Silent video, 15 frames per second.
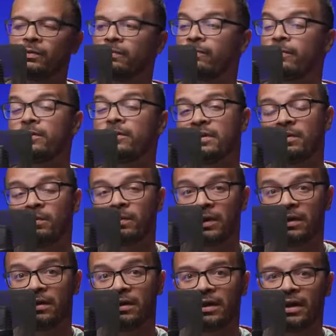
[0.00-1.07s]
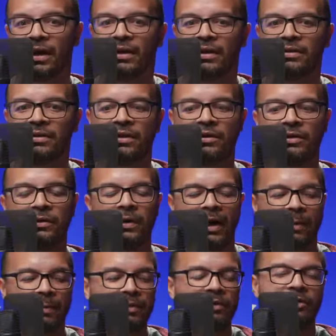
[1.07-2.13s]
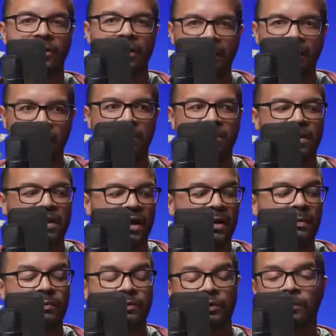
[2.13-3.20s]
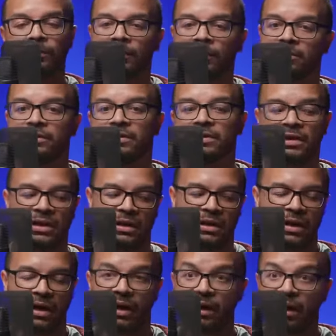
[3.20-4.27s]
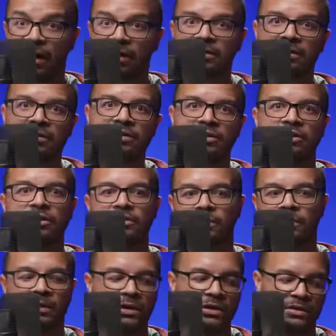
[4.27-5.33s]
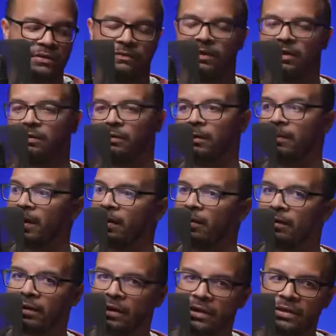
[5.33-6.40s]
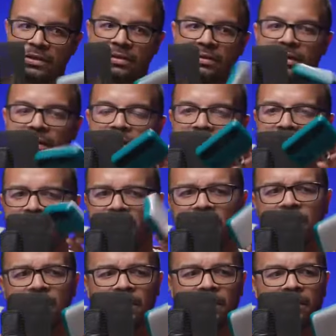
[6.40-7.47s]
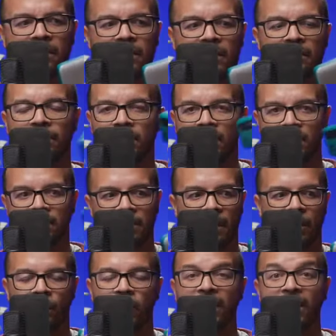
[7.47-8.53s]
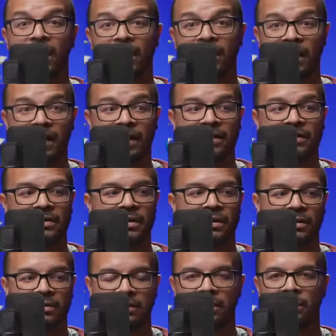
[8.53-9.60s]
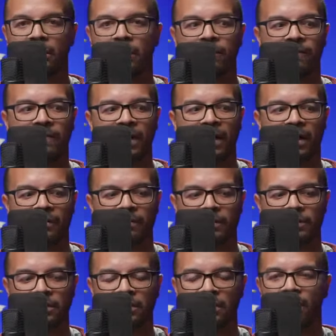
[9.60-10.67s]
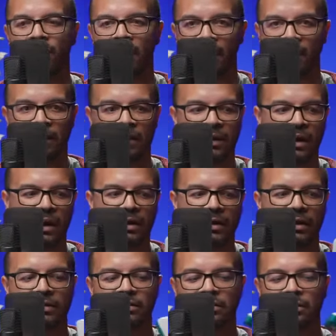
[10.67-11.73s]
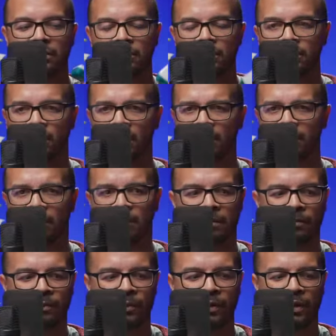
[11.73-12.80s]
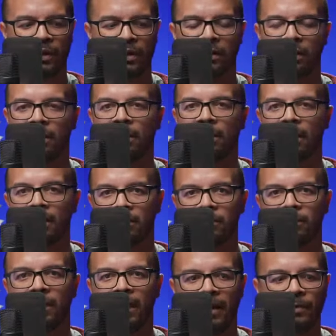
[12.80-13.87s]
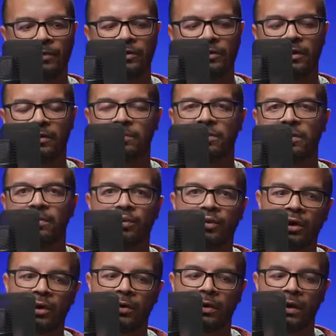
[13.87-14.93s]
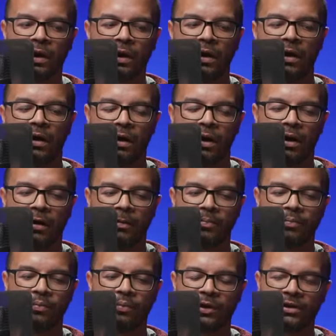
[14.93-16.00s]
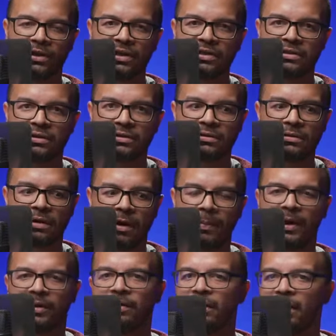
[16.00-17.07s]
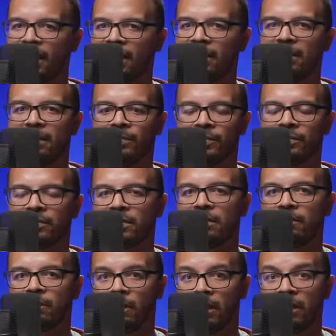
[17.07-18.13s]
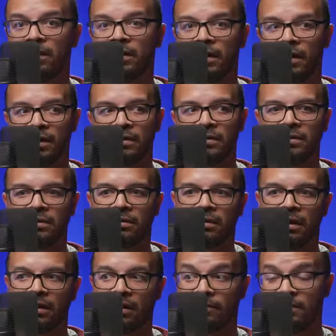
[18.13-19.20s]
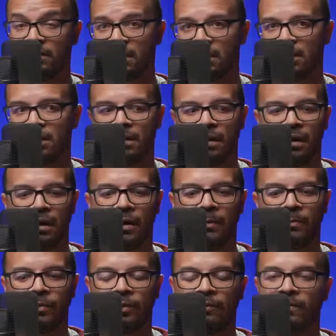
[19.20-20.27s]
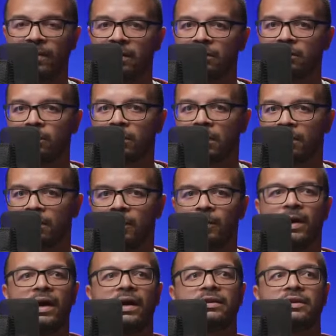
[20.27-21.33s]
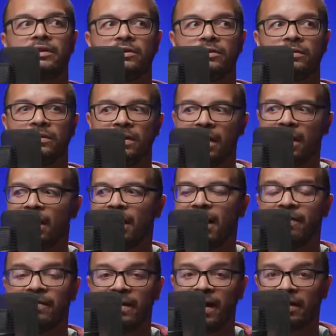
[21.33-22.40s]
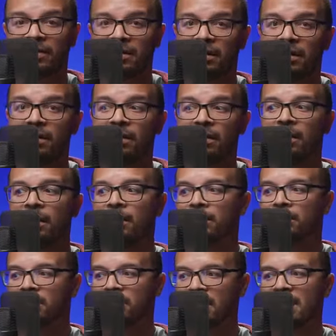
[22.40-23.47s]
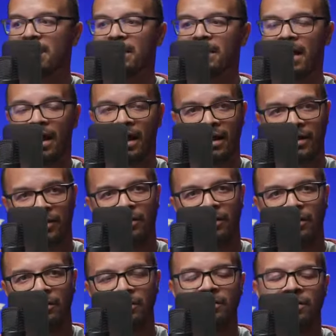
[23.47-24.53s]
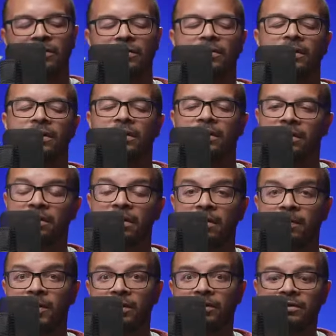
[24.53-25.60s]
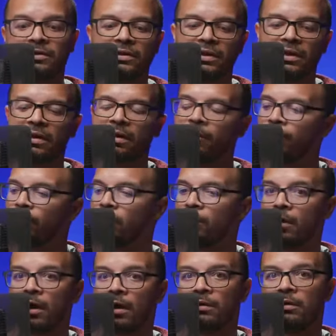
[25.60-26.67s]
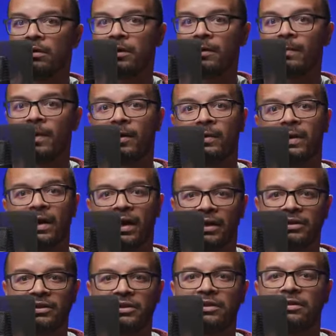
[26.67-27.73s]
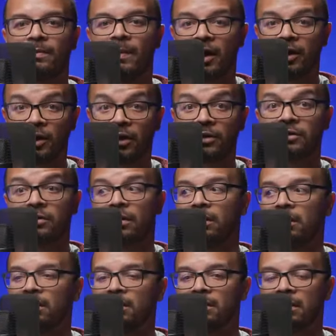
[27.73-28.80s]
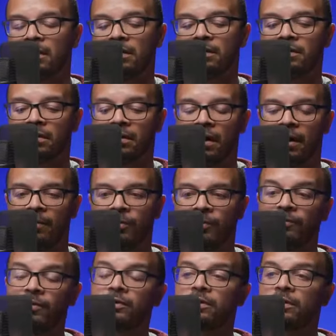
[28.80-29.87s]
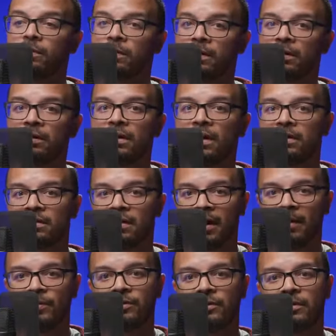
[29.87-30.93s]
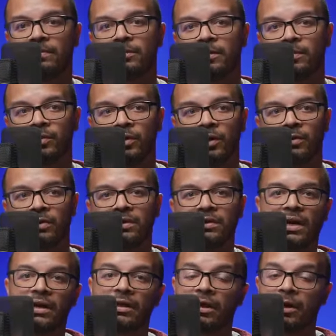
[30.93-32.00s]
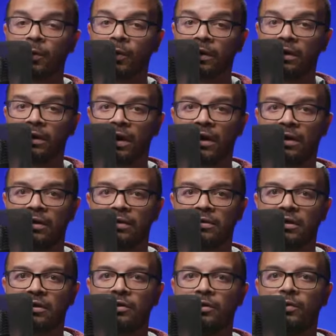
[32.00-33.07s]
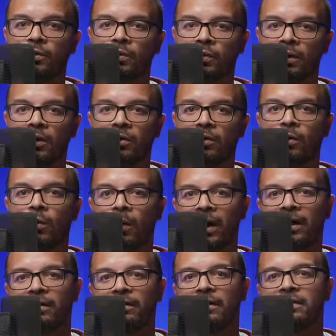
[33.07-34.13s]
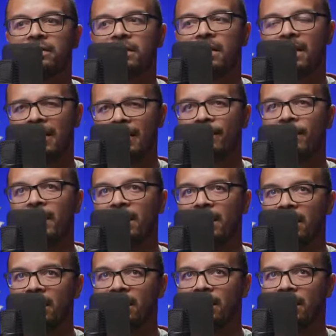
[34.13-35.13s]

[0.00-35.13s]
First thing we're going to look at is the new Aputure MC. I'm super interested in it. I actually just released a video about this guy here, the WeLight S05, which is a pocket light that's smaller than the new Aputure MC Pro, but does about 90% of what it does that I've seen. The videos we're going to be reacting to today, I haven't actually seen at all. So it's going to be interesting. You'll get my reactions, my thoughts on these things. The first thing we're going to look at is the Aputure MC Pro. The second thing we'll look at is the new Rode Wireless ME.